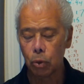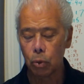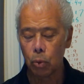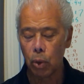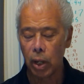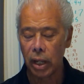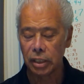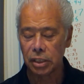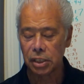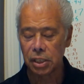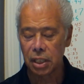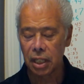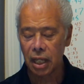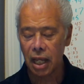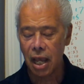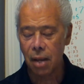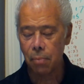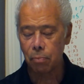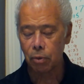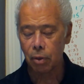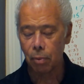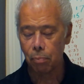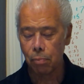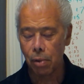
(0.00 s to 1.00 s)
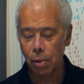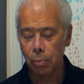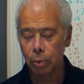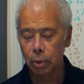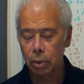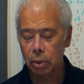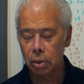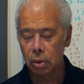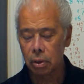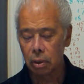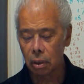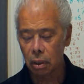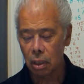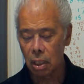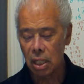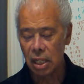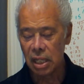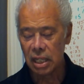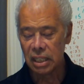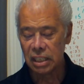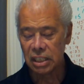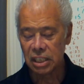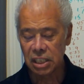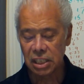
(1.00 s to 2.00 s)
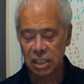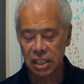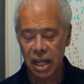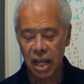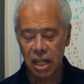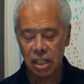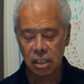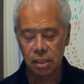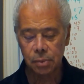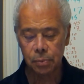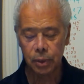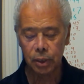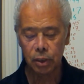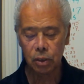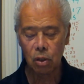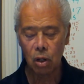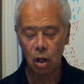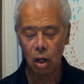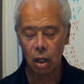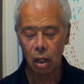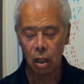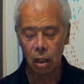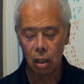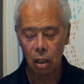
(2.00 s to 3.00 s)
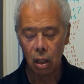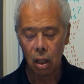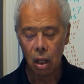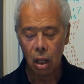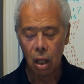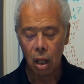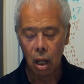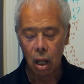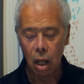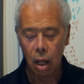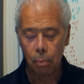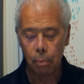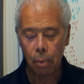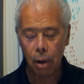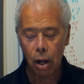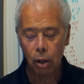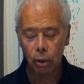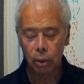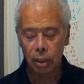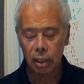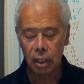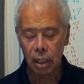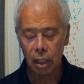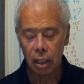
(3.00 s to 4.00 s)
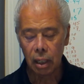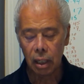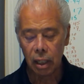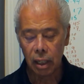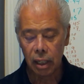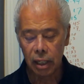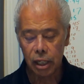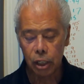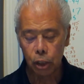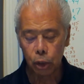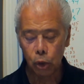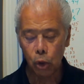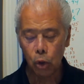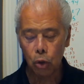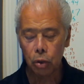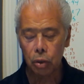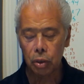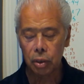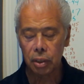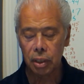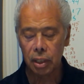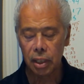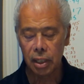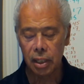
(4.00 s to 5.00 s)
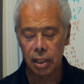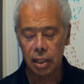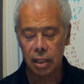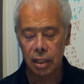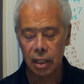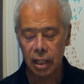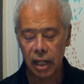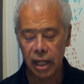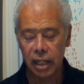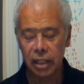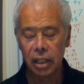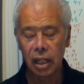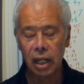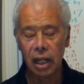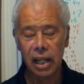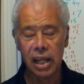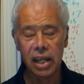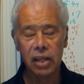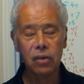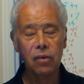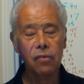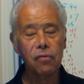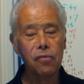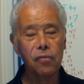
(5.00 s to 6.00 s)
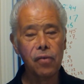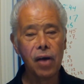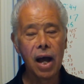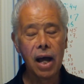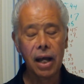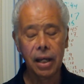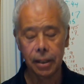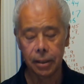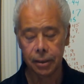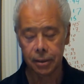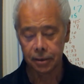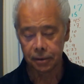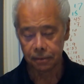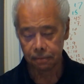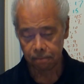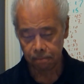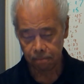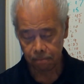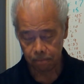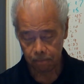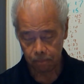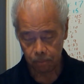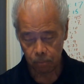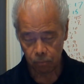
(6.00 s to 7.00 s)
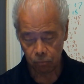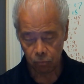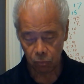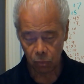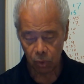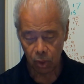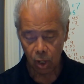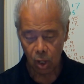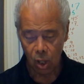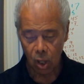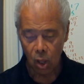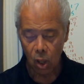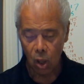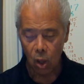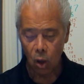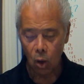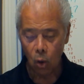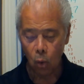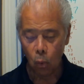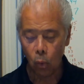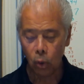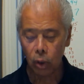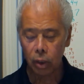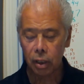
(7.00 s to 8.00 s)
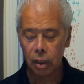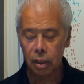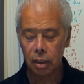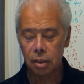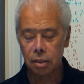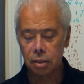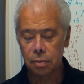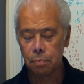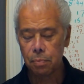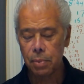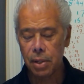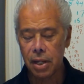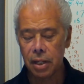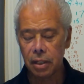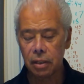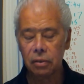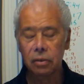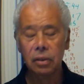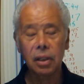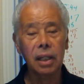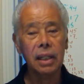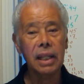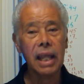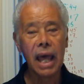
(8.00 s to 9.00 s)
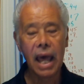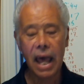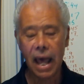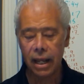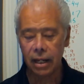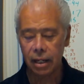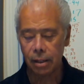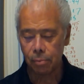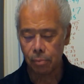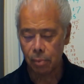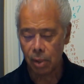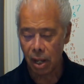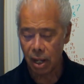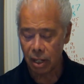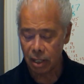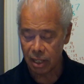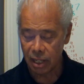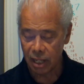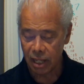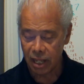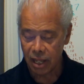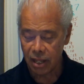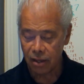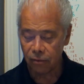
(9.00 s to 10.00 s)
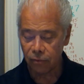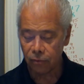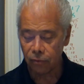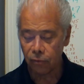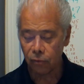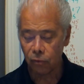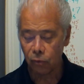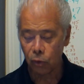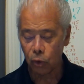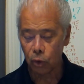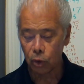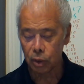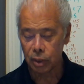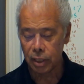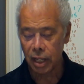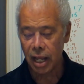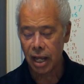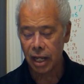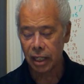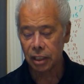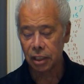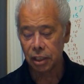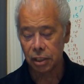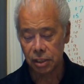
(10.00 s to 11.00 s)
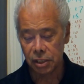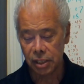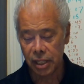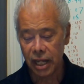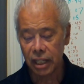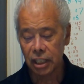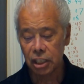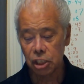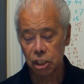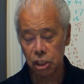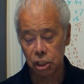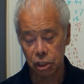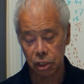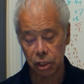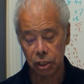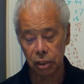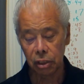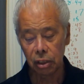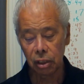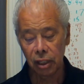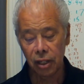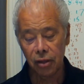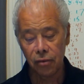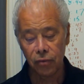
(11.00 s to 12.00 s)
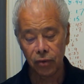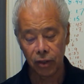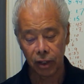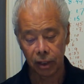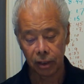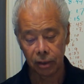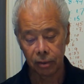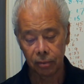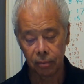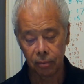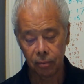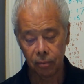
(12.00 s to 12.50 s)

to escape the biblical statement about eternity in the lake of fire. What does it mean that Adam and Eve were dead yet still living?